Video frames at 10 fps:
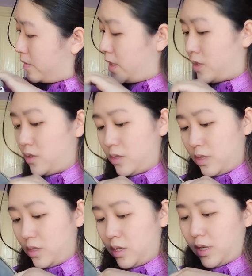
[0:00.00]
It
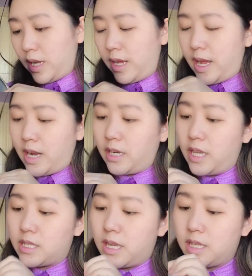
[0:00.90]
doesn't. Okay, and
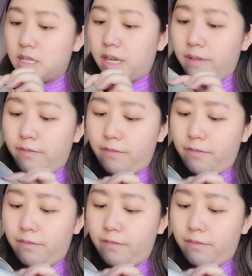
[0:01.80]
it has like a